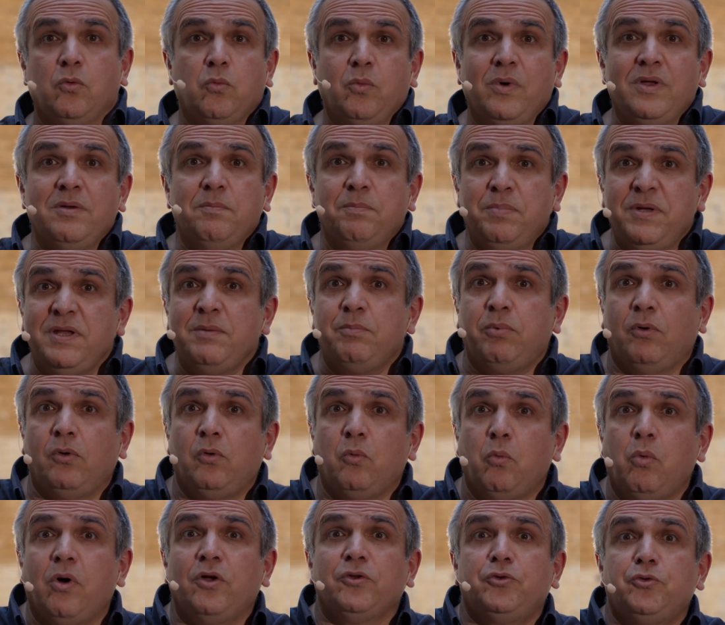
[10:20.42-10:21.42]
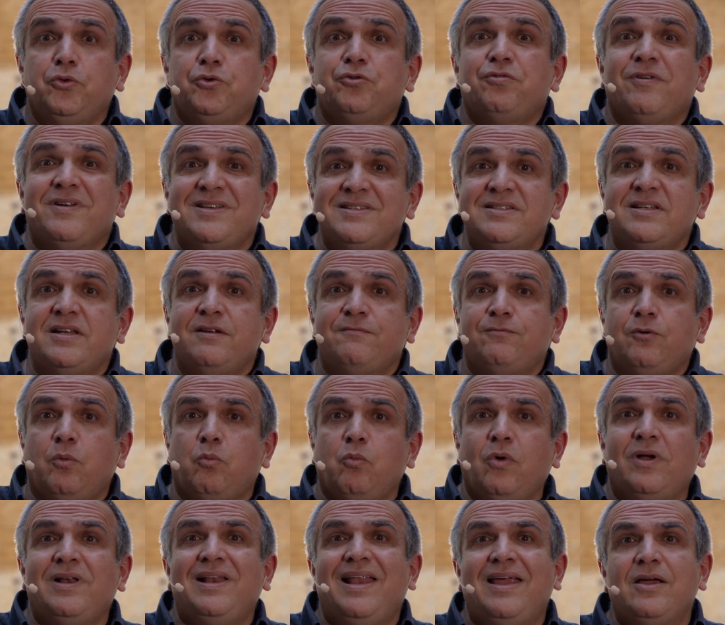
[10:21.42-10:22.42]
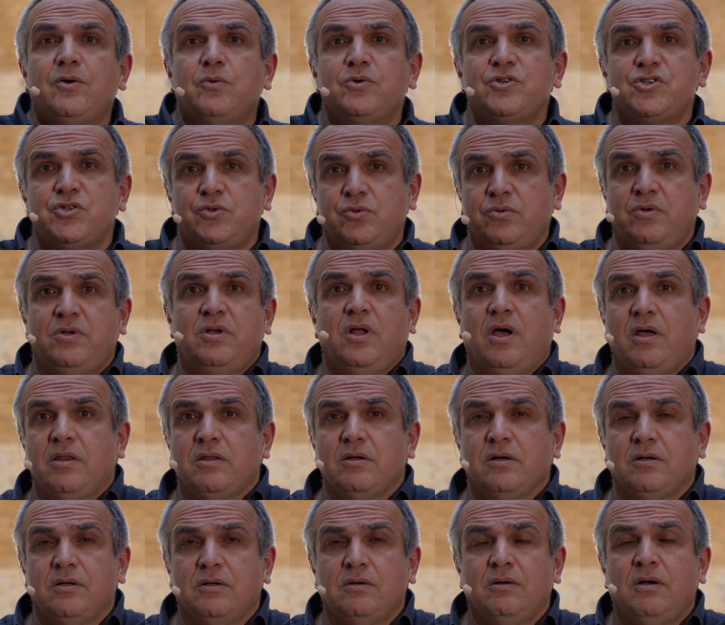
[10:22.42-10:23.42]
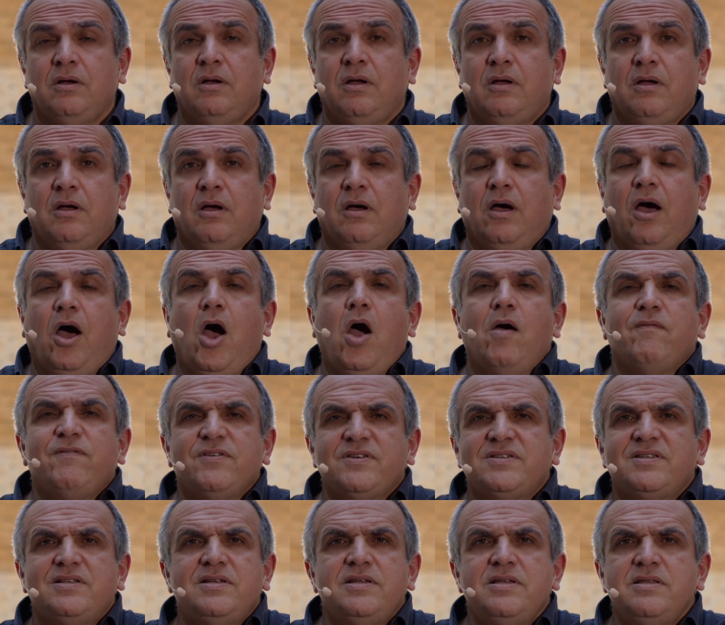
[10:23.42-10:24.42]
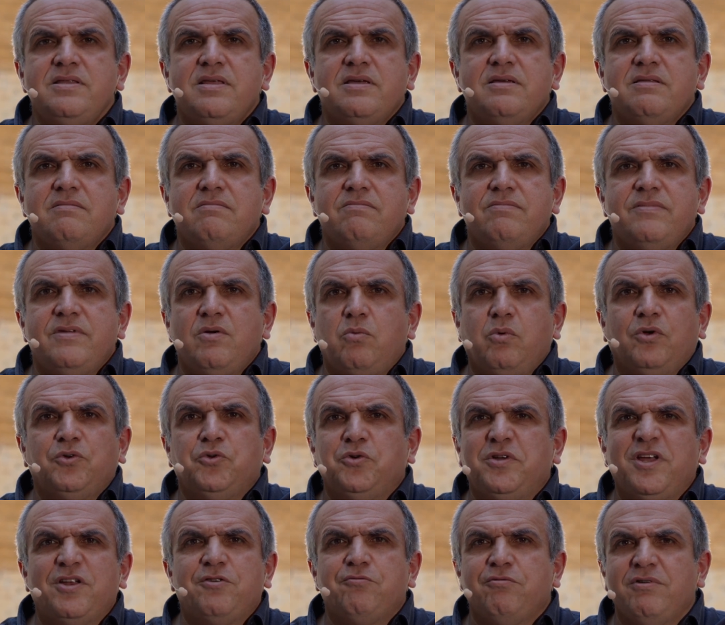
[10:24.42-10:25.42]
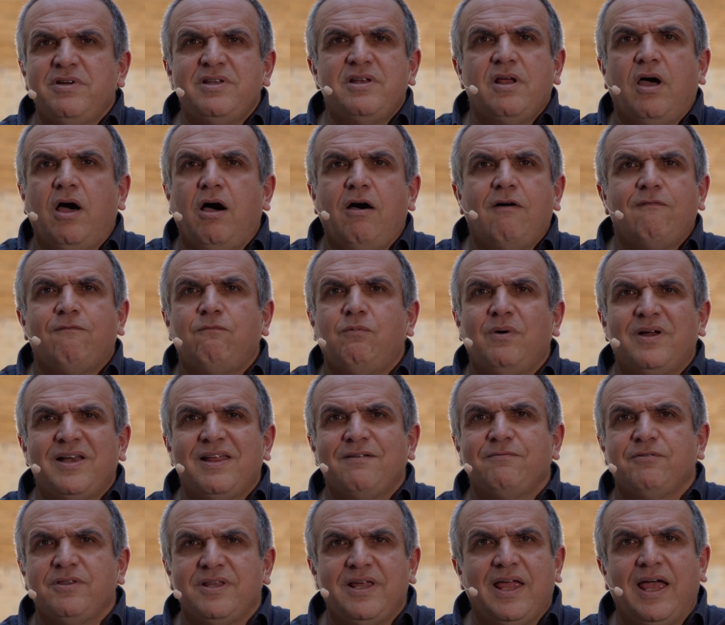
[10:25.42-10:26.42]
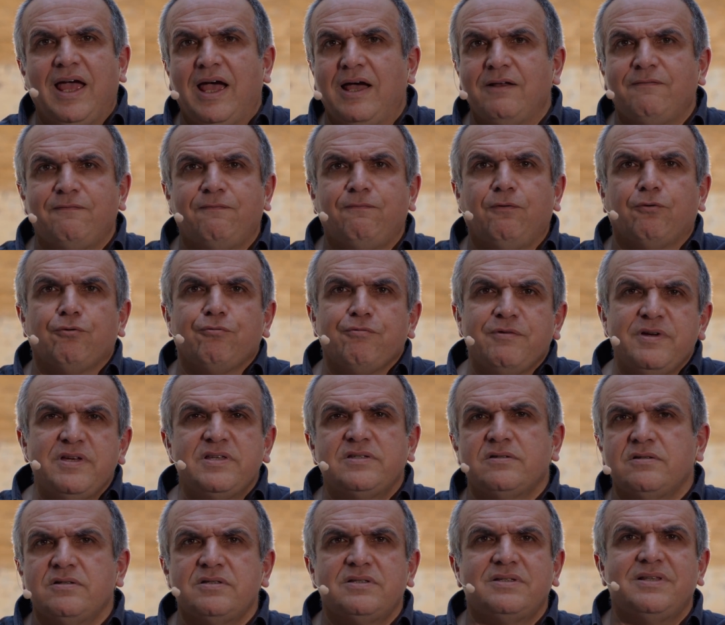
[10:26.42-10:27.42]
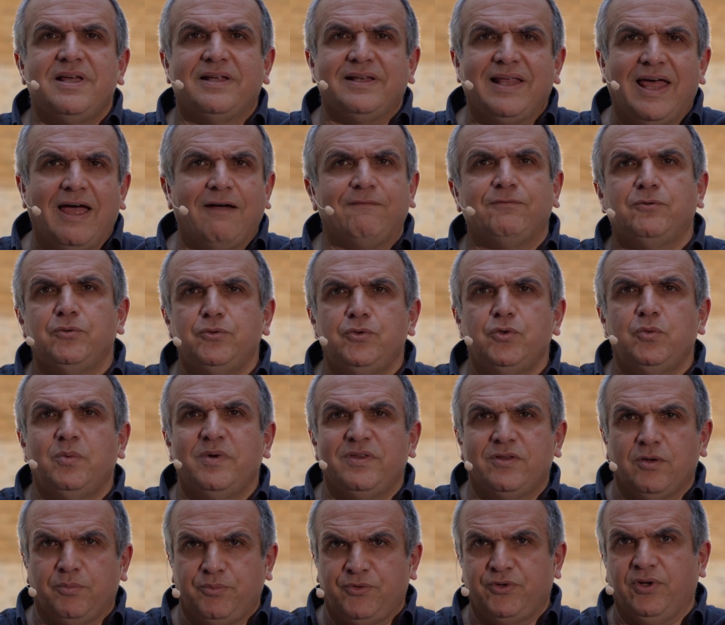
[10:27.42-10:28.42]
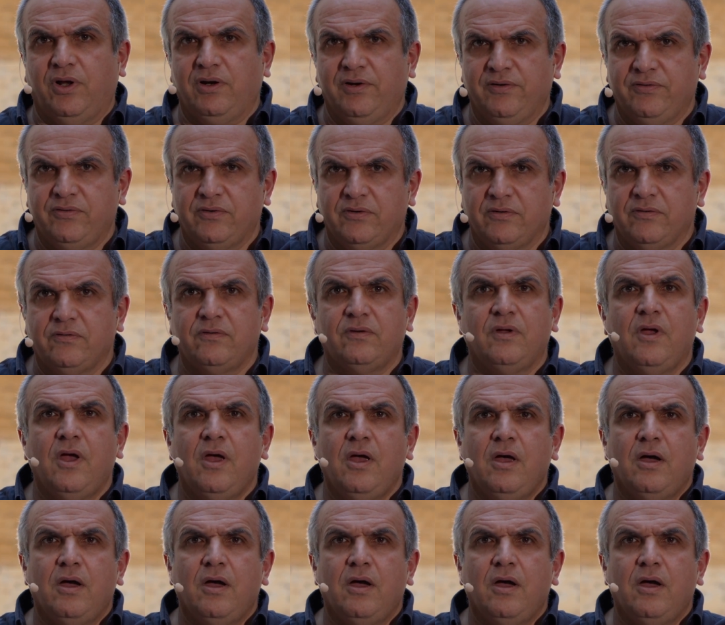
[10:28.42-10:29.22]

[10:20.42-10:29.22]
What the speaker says: when people want to translate from one language to another, obviously they want to get rid of whatever they had for reasons that have to do with obsolescence.